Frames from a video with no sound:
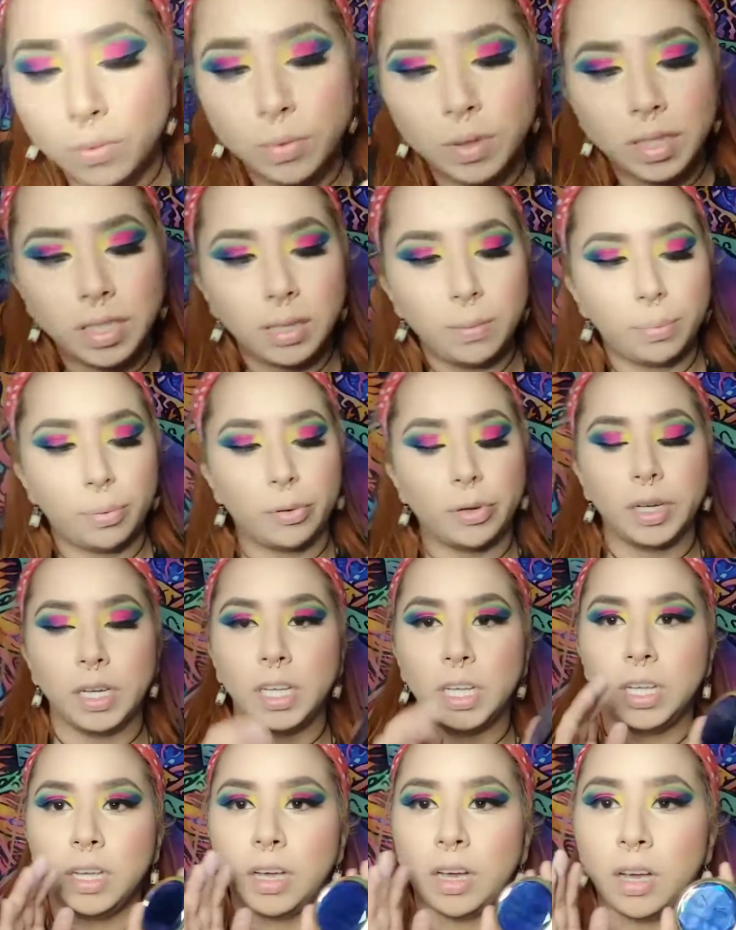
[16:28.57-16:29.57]
a really
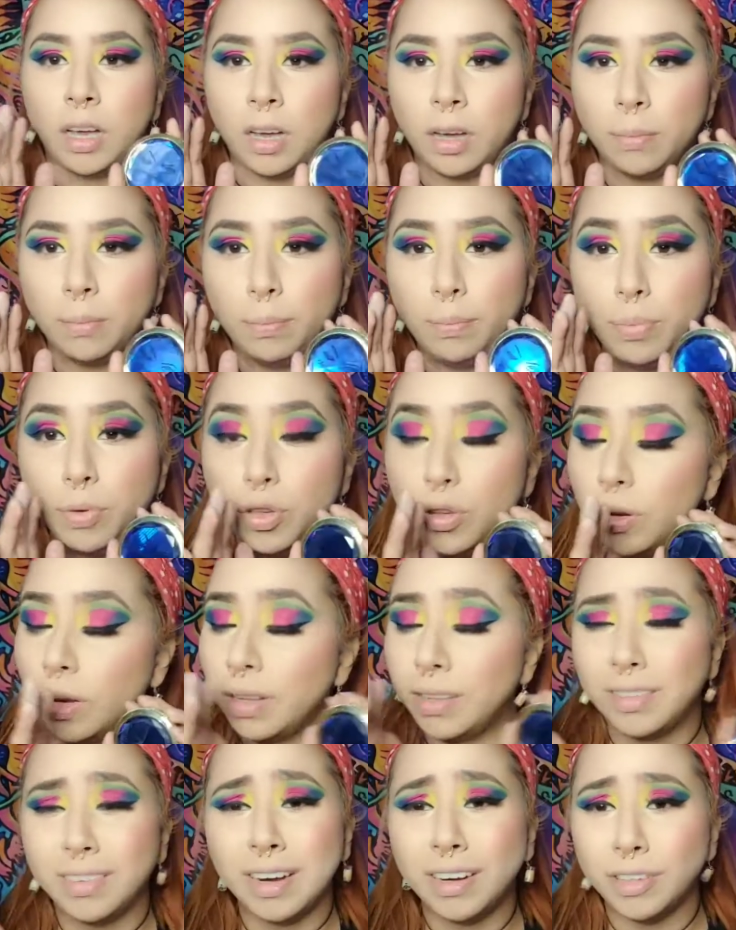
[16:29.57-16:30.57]
pretty, uh,
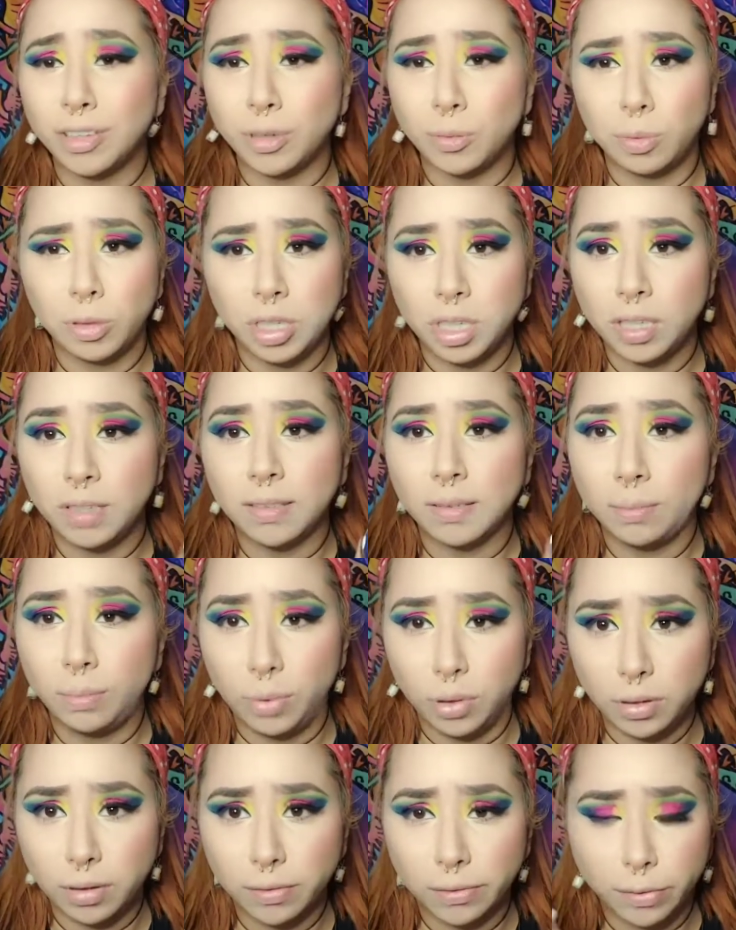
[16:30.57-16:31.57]
it's not just pretty, it's a
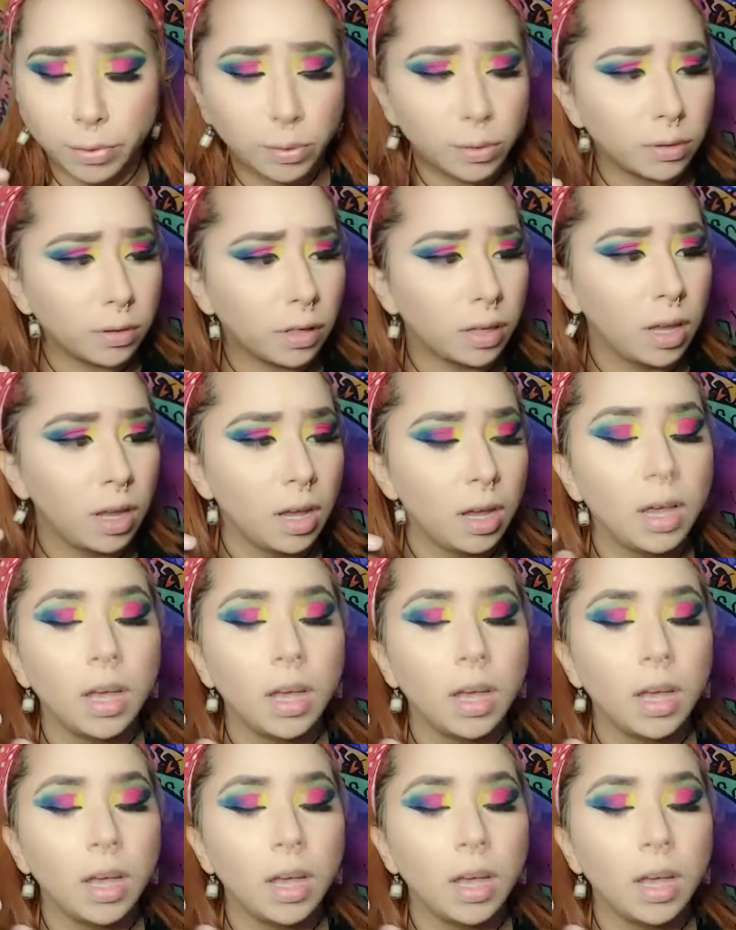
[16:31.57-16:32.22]
beautiful